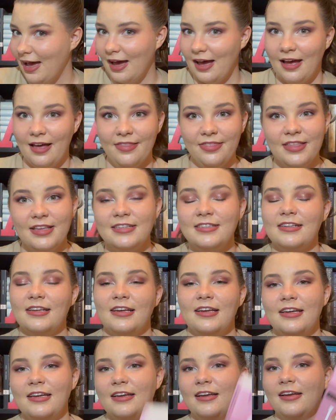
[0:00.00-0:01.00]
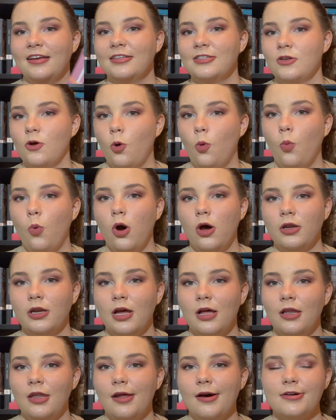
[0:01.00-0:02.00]
and this is One
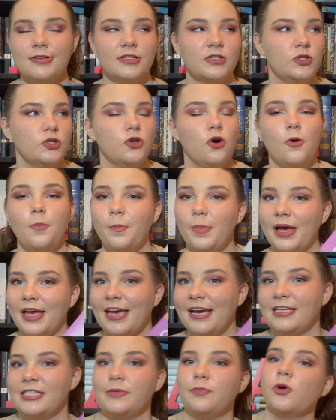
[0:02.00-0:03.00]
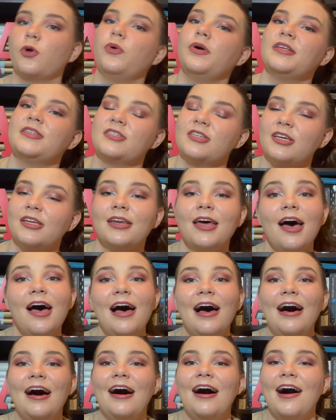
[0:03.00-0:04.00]
Last Stop by Casey McQuiston.
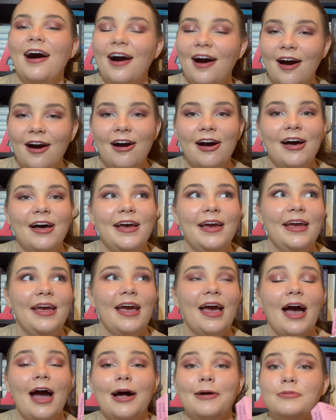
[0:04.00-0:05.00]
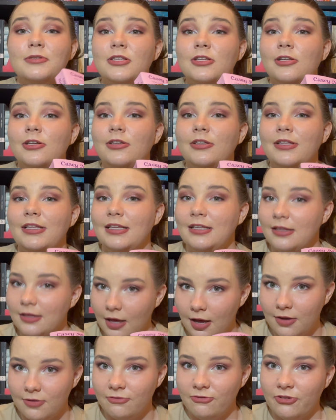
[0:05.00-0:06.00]
I absolutely
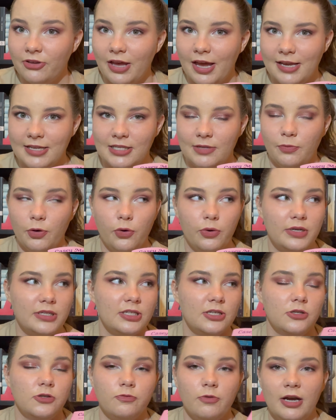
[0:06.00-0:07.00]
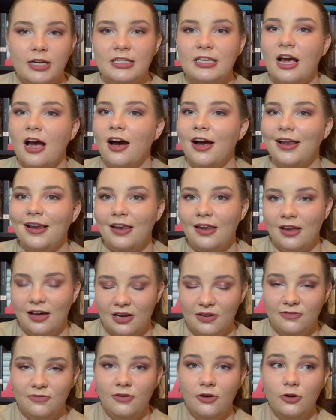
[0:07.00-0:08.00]
love Casey McQuiston's writing. I
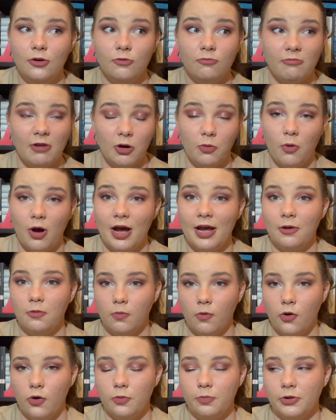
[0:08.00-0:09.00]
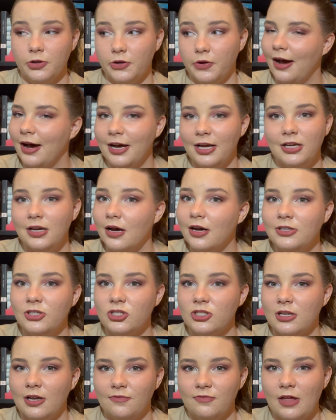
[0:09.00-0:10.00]
love Red, White and Royal Blue. I, I
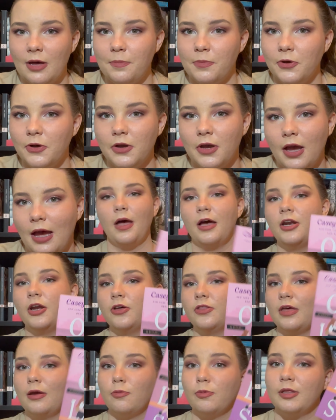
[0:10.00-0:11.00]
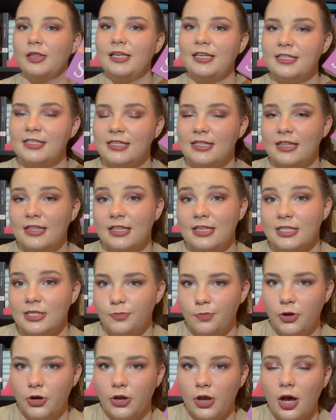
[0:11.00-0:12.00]
just love that book. I know they released this
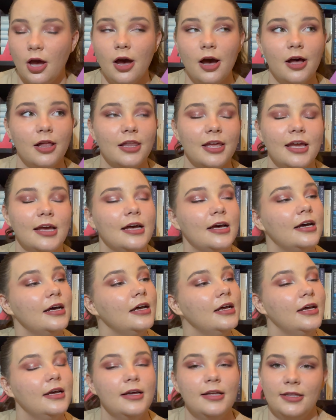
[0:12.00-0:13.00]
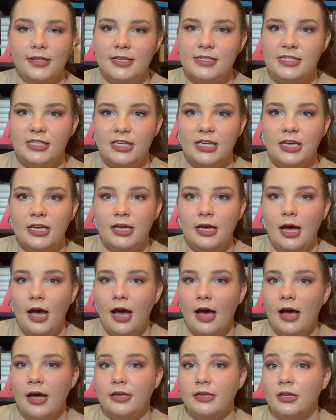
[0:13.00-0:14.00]
book earlier this year,
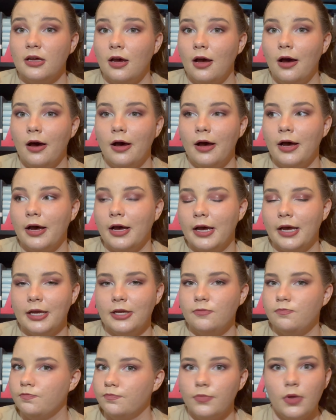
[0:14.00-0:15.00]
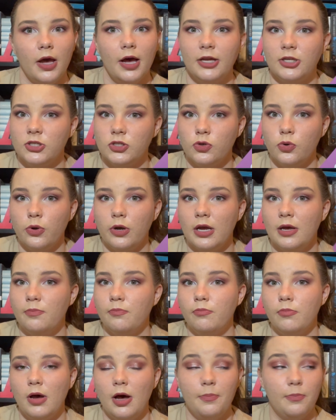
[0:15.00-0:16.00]
and I I saw it
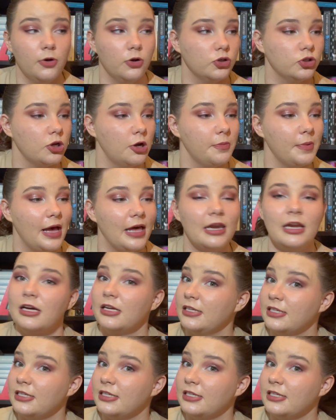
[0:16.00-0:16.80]
in a bookshop and I